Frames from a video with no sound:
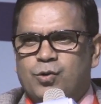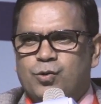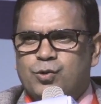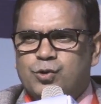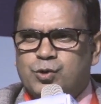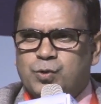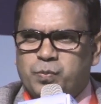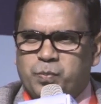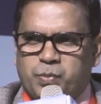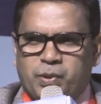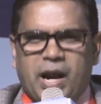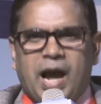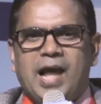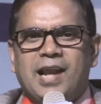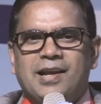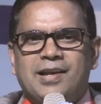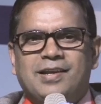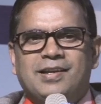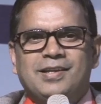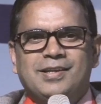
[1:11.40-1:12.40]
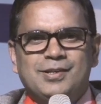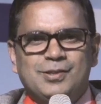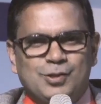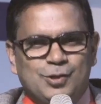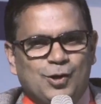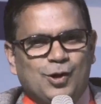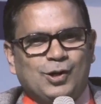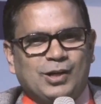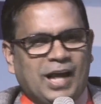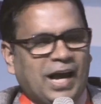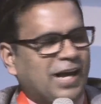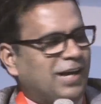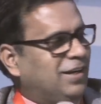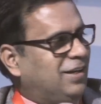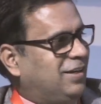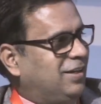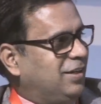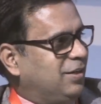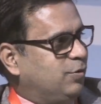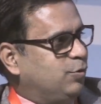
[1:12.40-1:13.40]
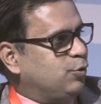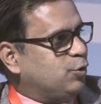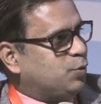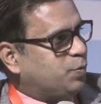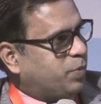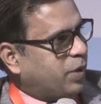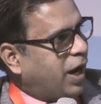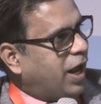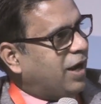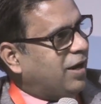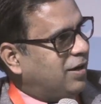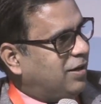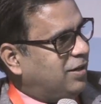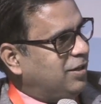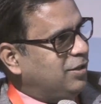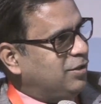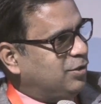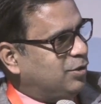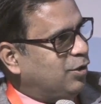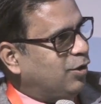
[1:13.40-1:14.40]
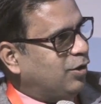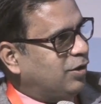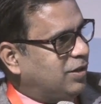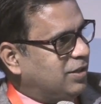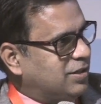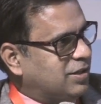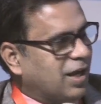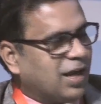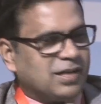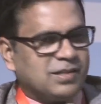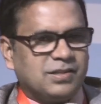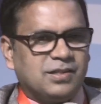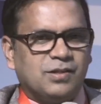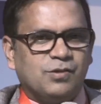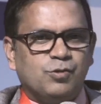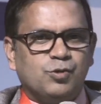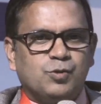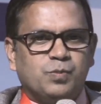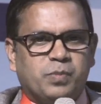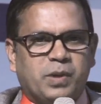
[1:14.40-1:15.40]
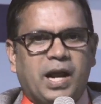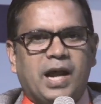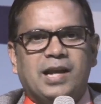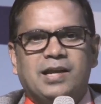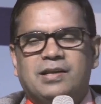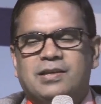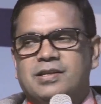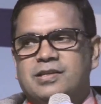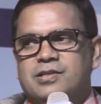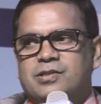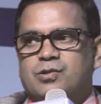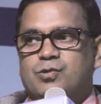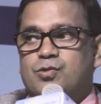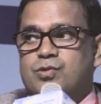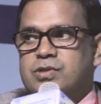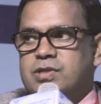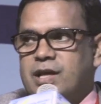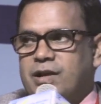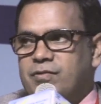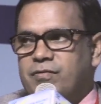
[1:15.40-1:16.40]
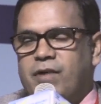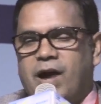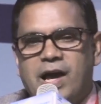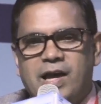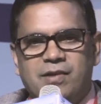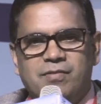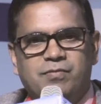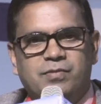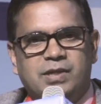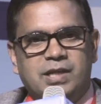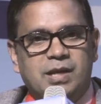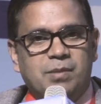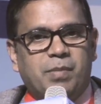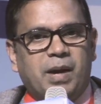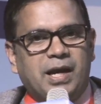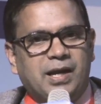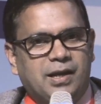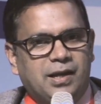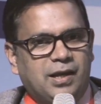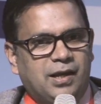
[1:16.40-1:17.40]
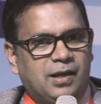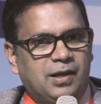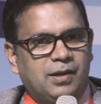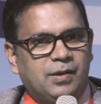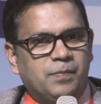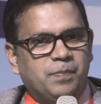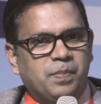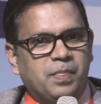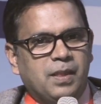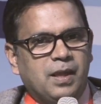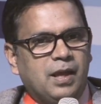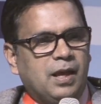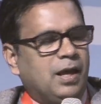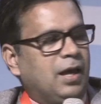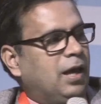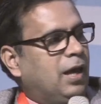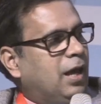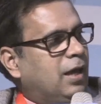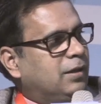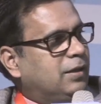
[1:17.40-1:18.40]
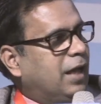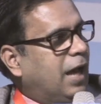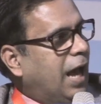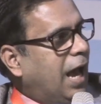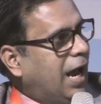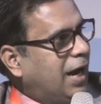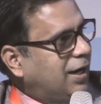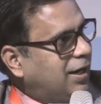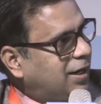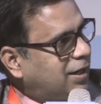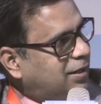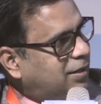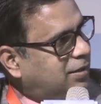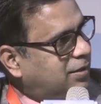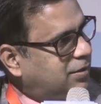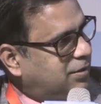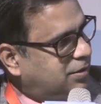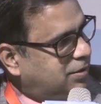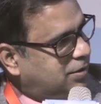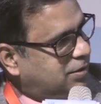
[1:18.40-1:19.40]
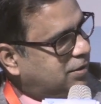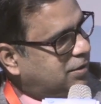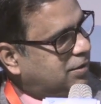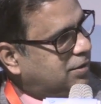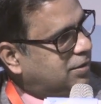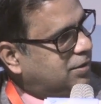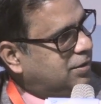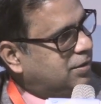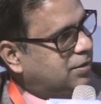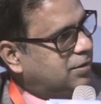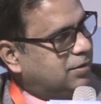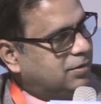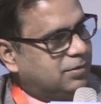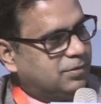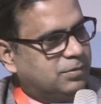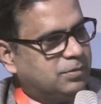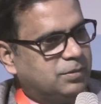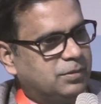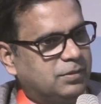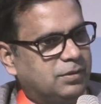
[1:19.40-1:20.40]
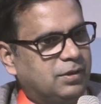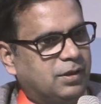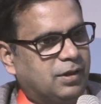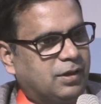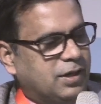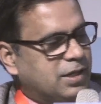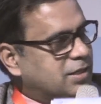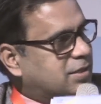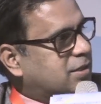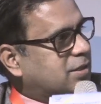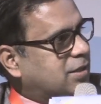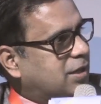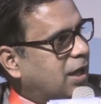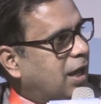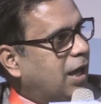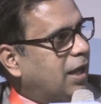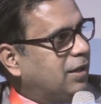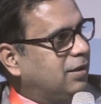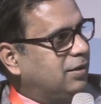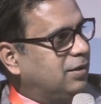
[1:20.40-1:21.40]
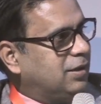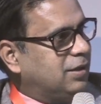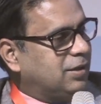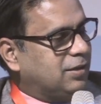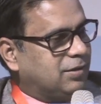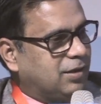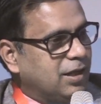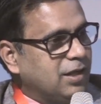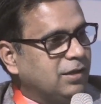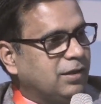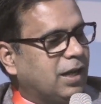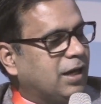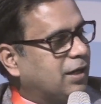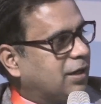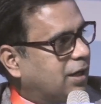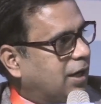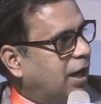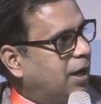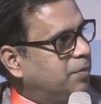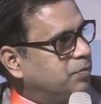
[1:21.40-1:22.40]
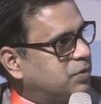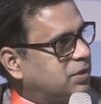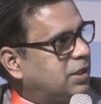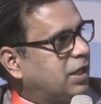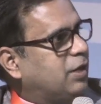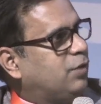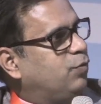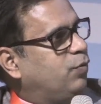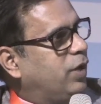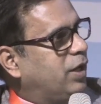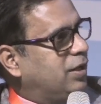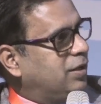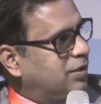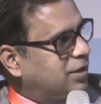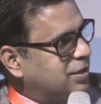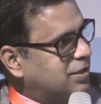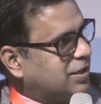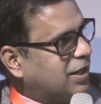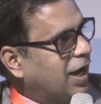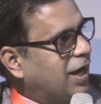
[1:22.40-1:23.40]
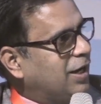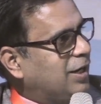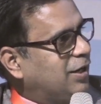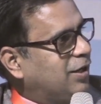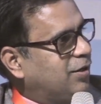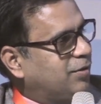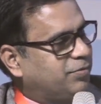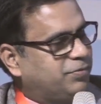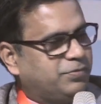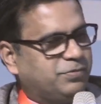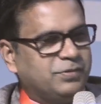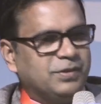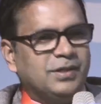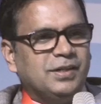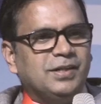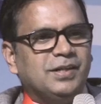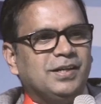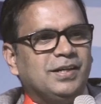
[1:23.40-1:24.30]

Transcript: whose priority is not IT, whose priority is not disaster, whose priority is to survive day by day. The added risk and the thing that comes that when this kind of